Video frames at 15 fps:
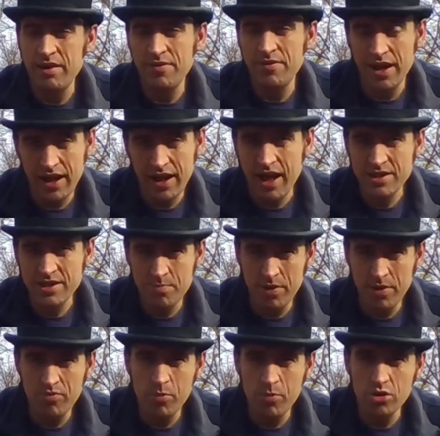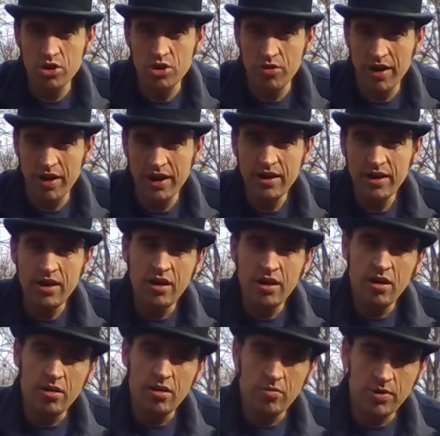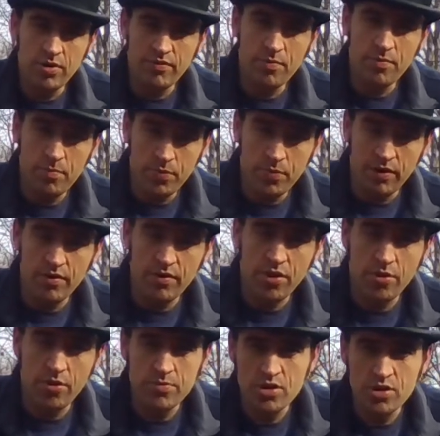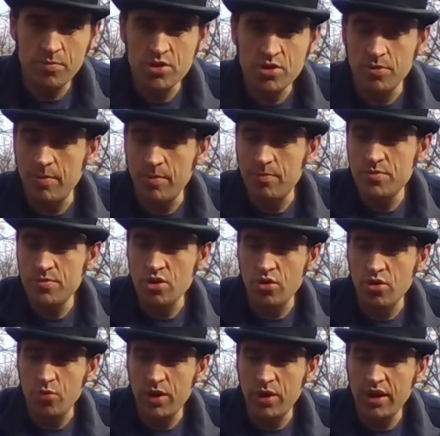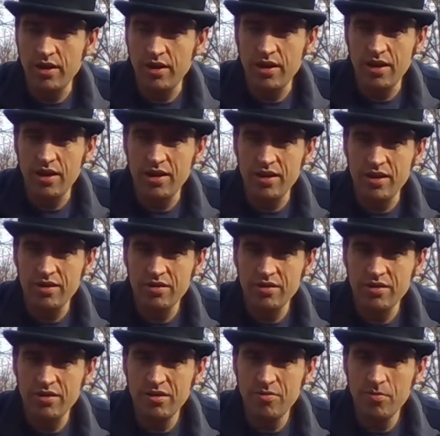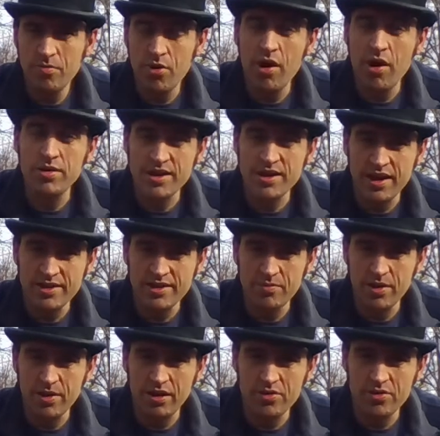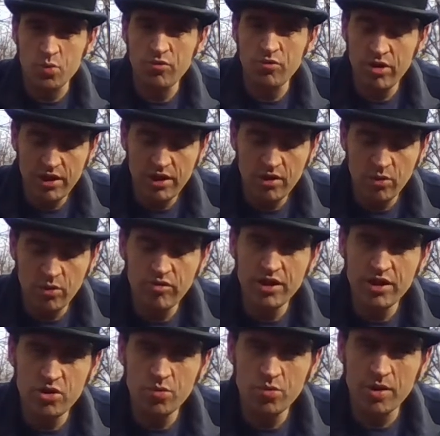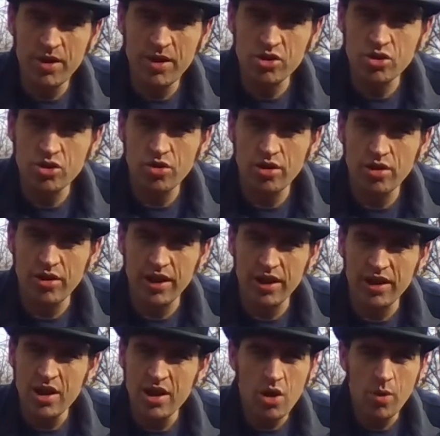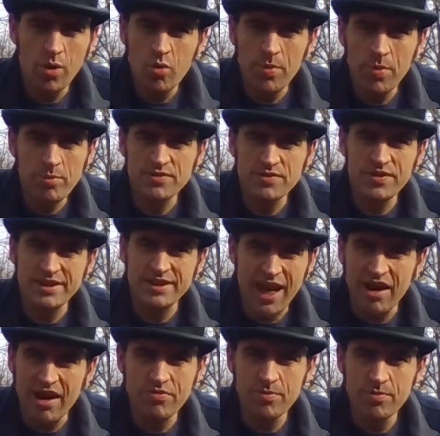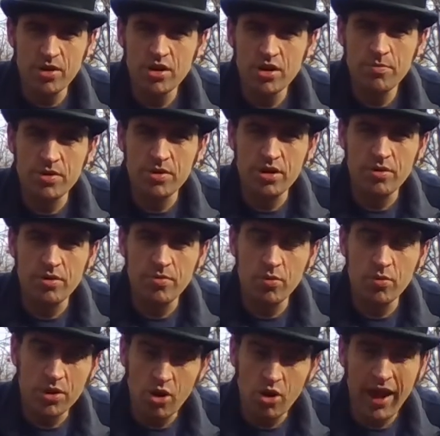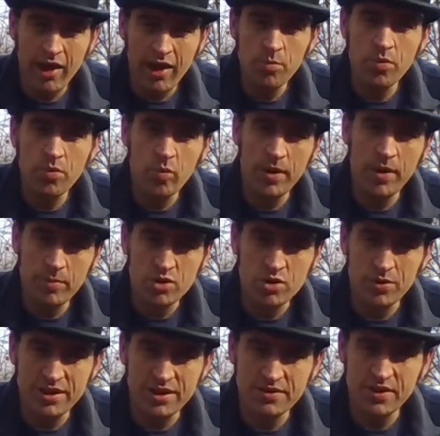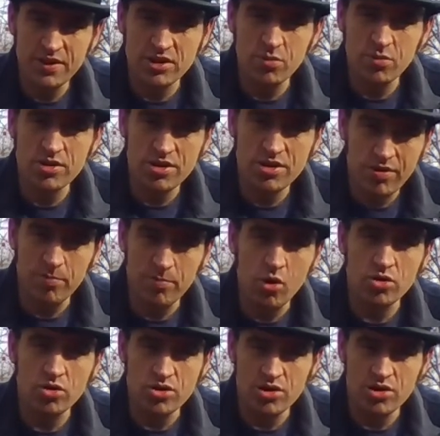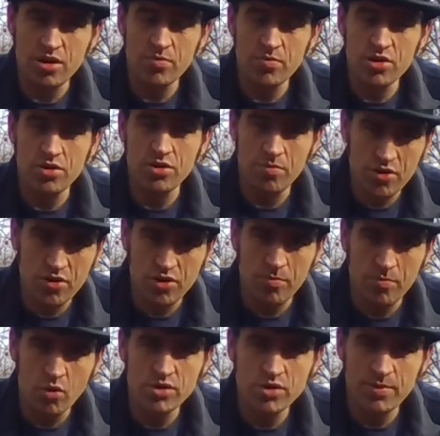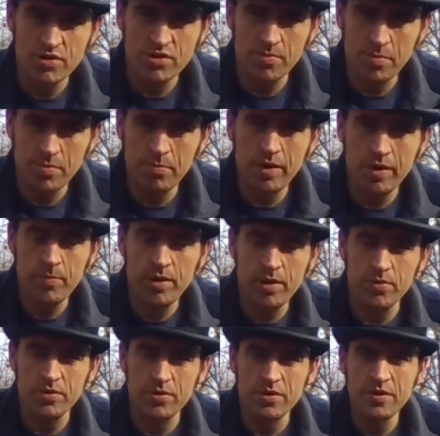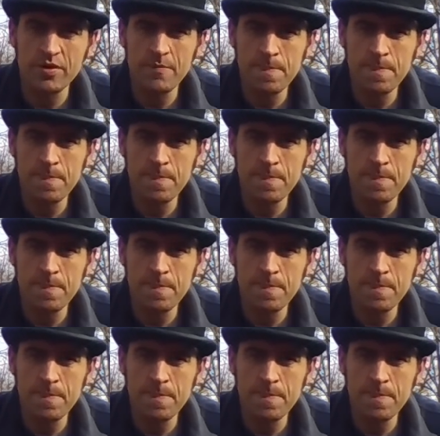if it has been reported already, give a thumbs up to it so that we can prioritize it, because we really do want to make sure that, like, we won't be able to fix every bug, but with your help, we'll be able to at least fix the ones that are important to them, to the most amount of people.